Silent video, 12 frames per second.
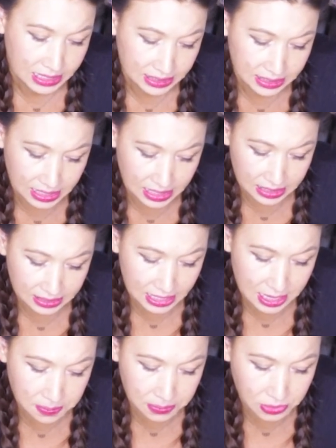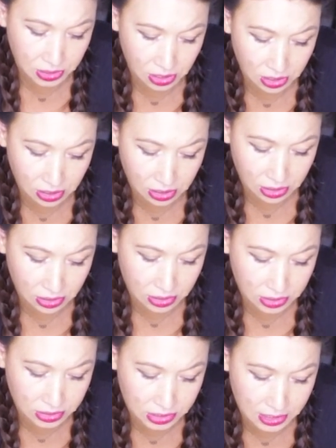Says keeper
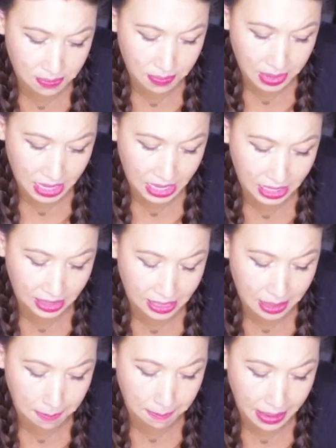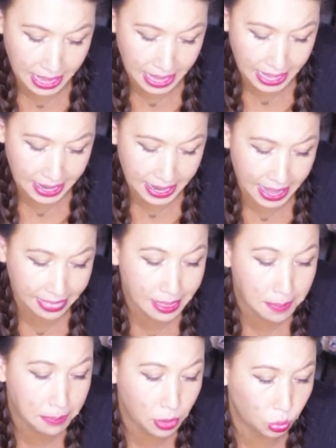cards, the big, the bad, and
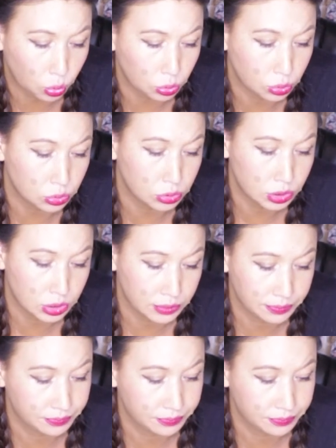the bold.